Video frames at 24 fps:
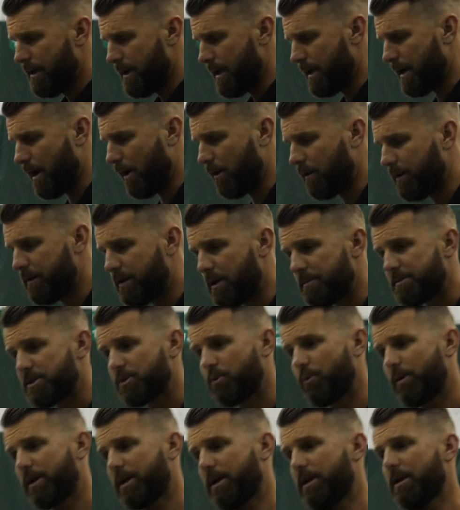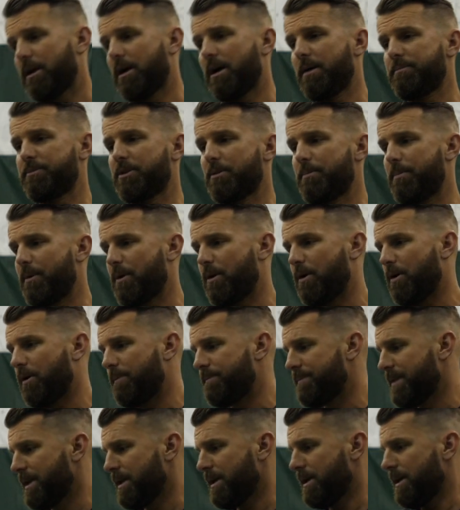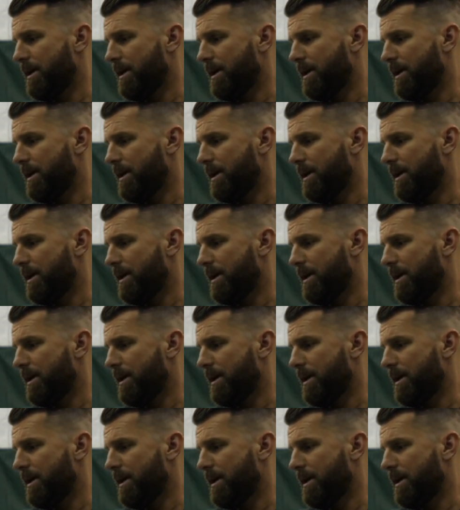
and I'll end up swinging up the ball,